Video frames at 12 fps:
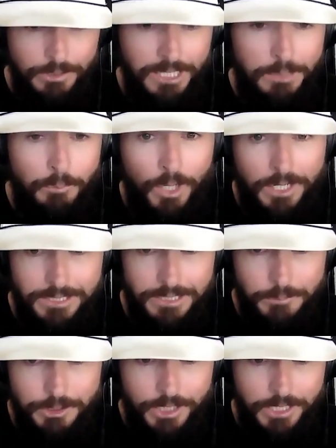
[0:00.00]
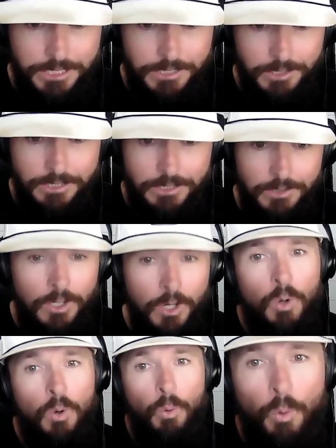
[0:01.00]
like Brock demonstrated earlier,
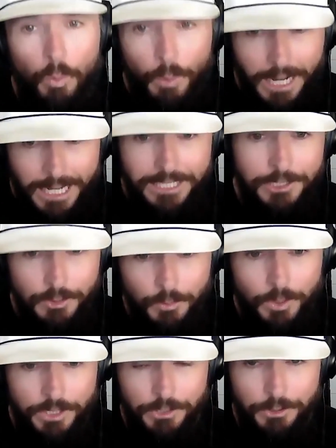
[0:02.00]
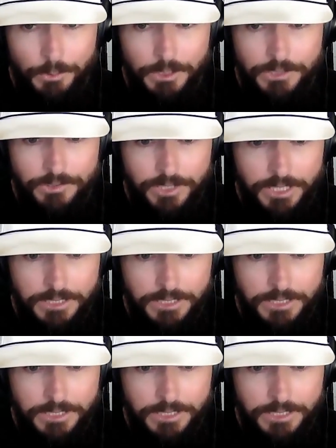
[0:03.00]
well, why do you want to do real estate?